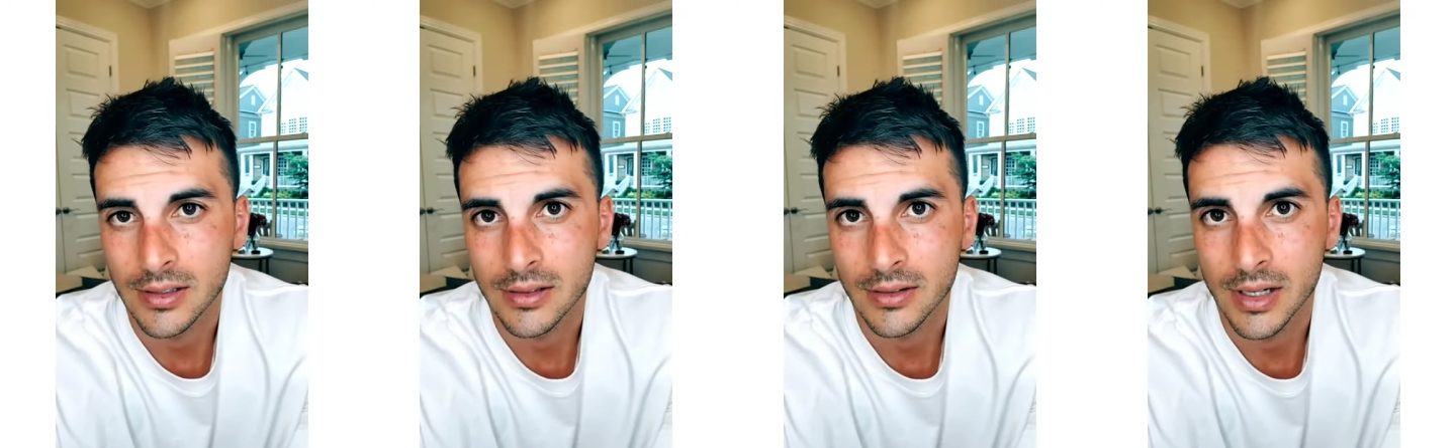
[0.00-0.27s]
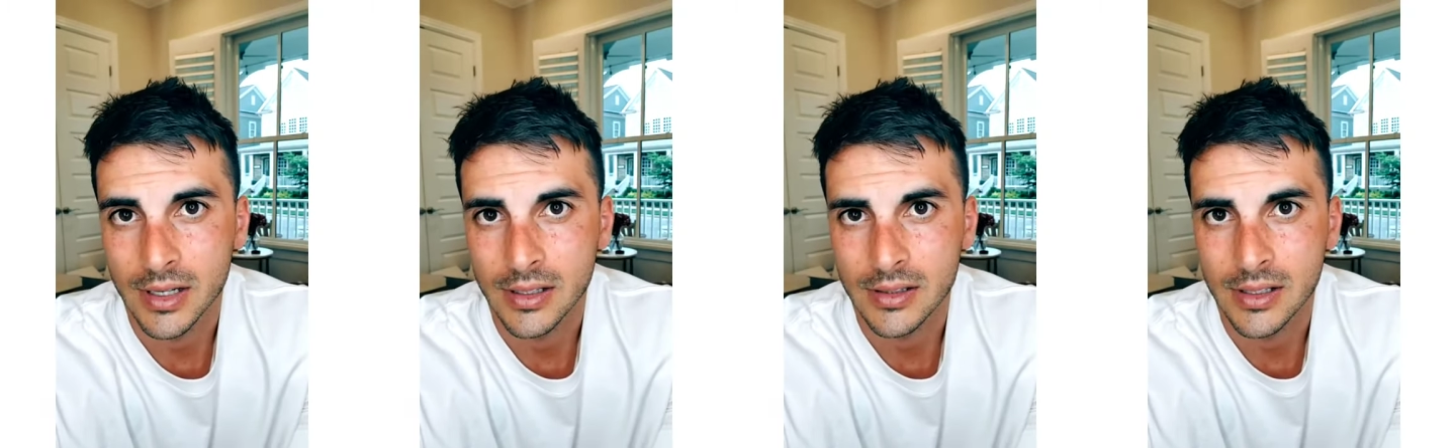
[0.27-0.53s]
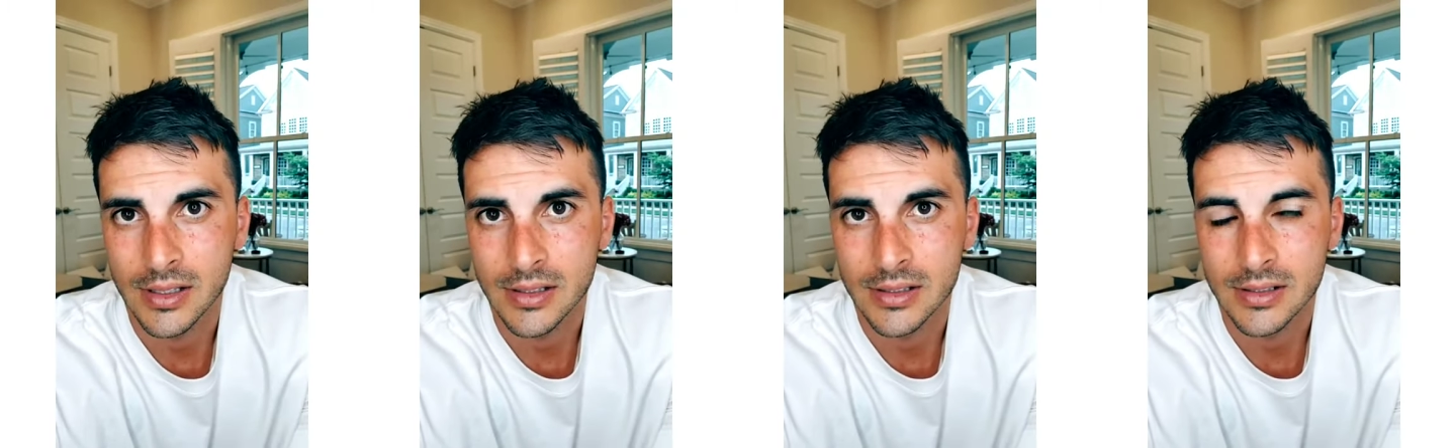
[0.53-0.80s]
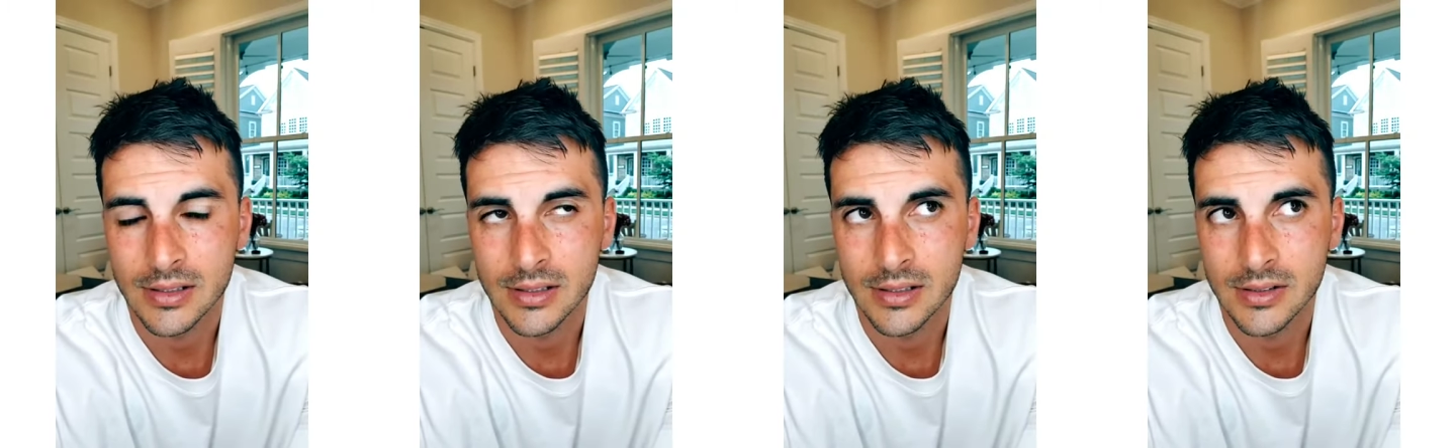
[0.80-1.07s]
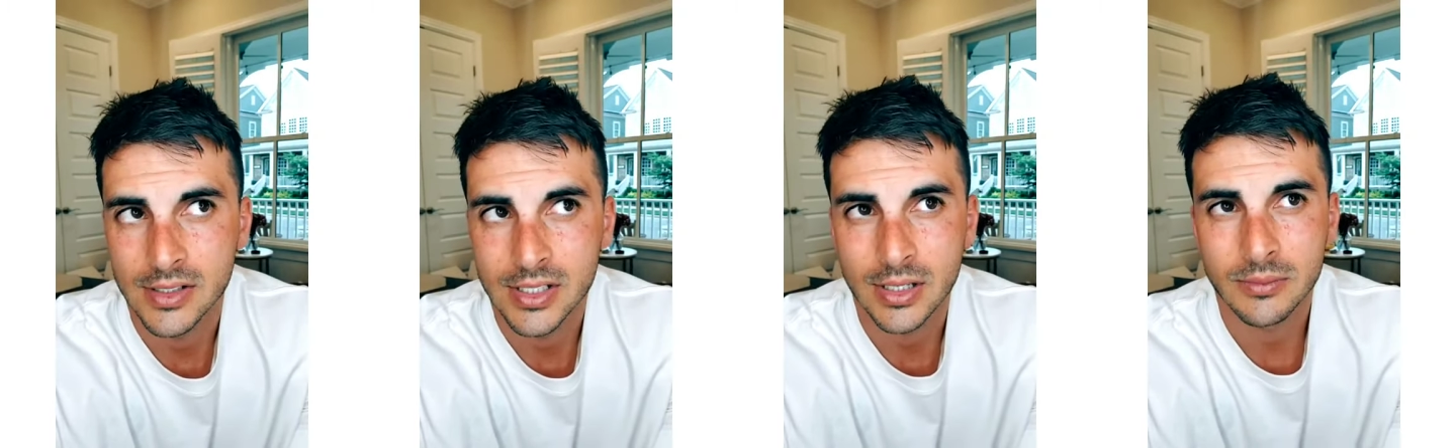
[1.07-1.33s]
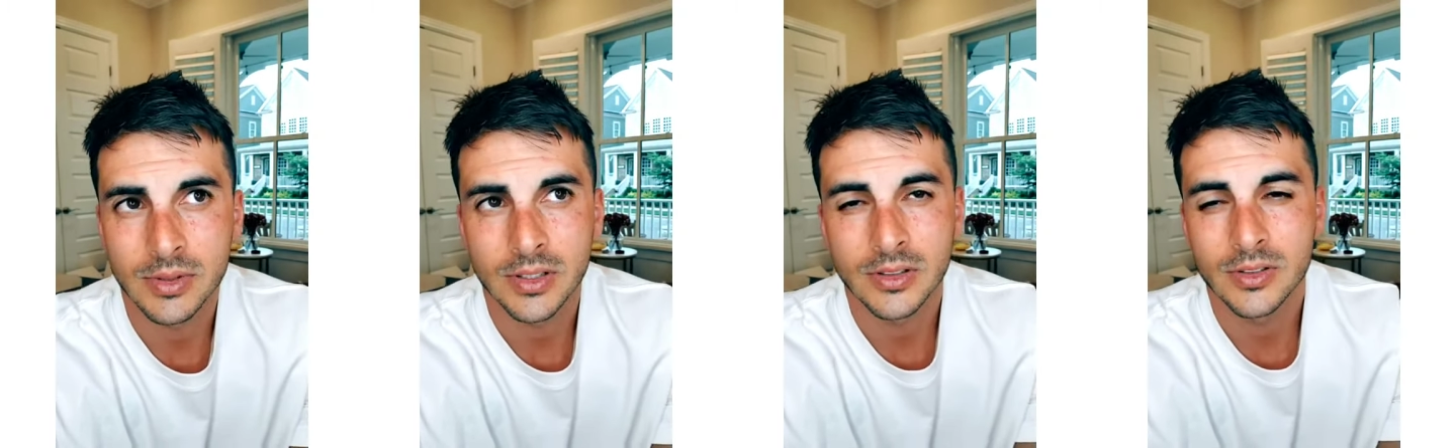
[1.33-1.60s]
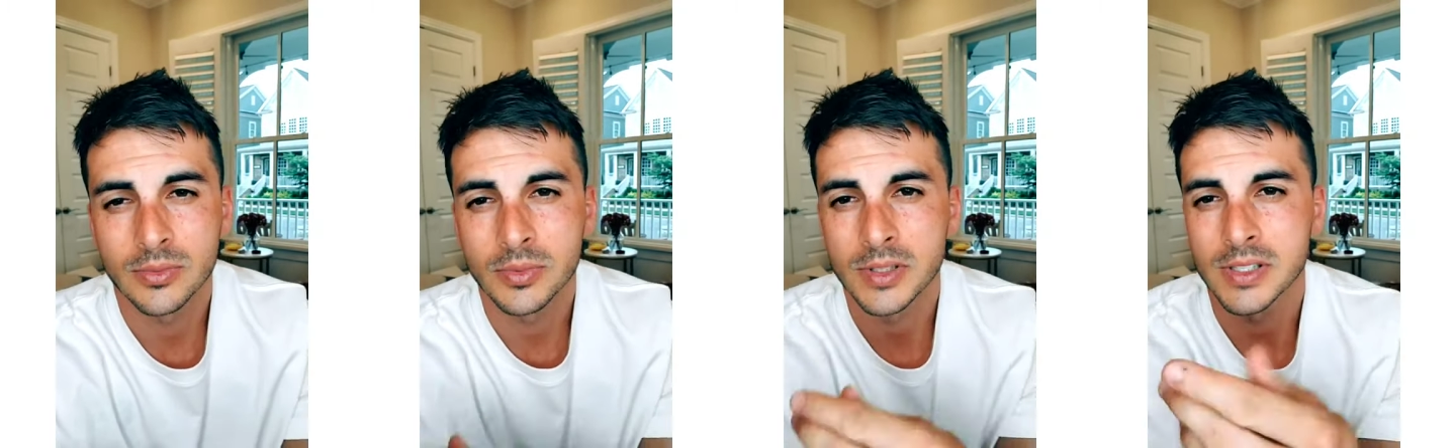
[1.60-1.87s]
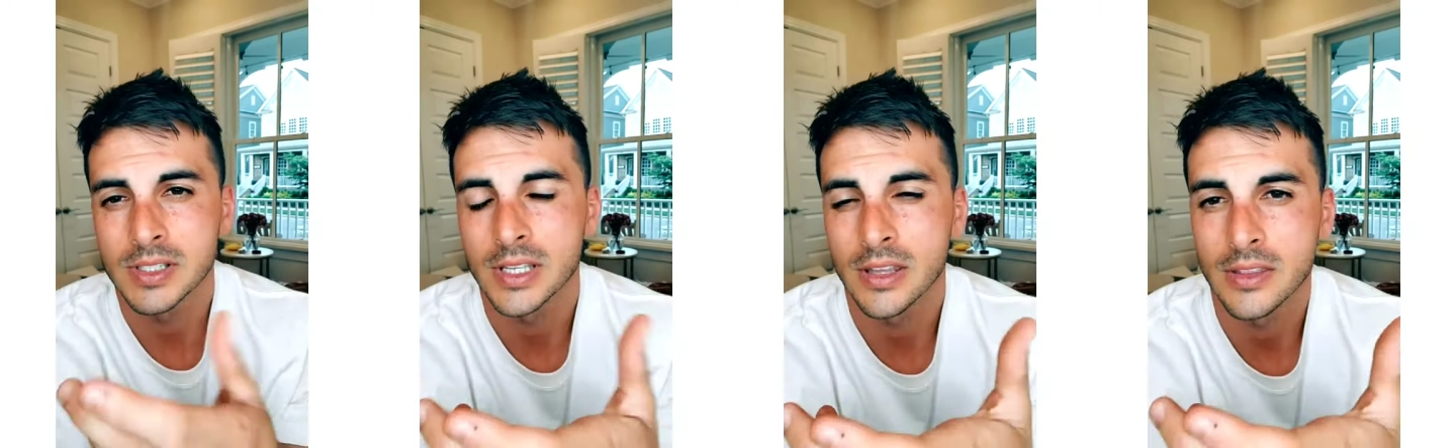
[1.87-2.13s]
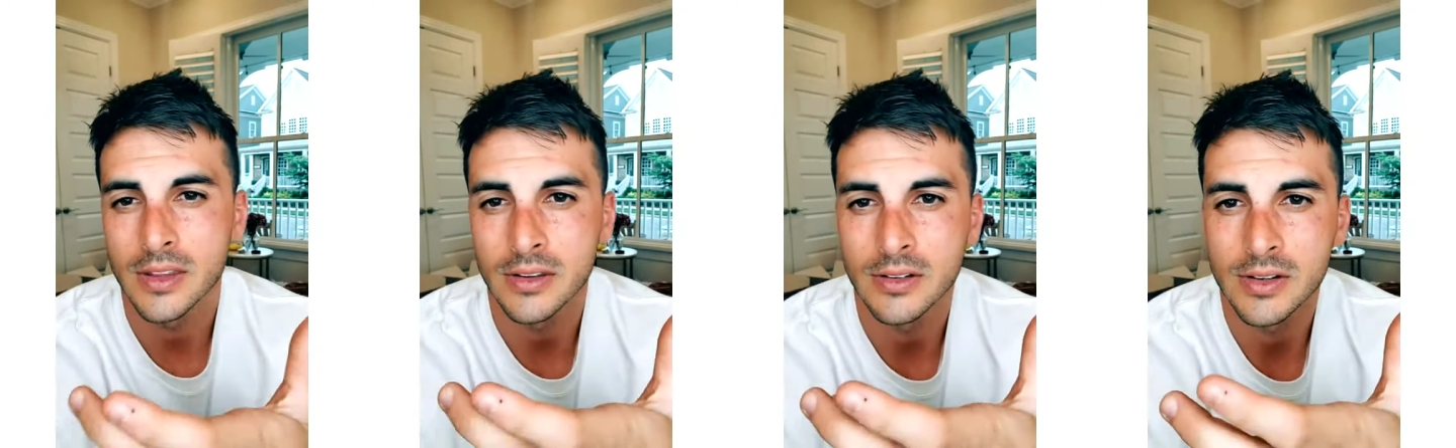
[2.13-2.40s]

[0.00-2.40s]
That there's something to be said there.